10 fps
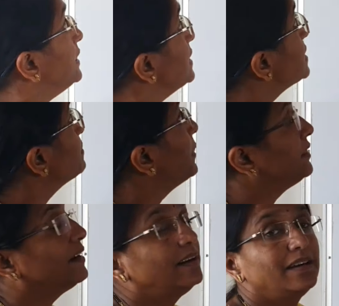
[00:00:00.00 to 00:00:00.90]
This
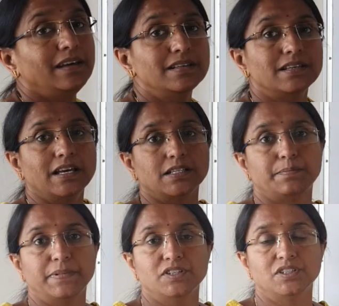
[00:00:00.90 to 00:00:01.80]
method is
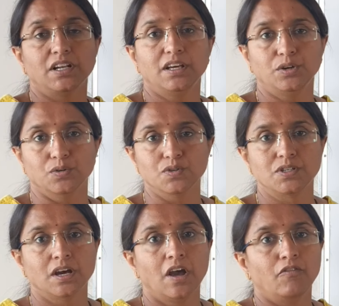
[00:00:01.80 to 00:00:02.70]
especially
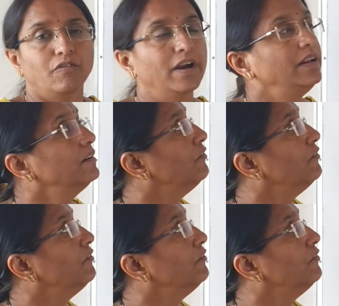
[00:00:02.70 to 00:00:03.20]
used when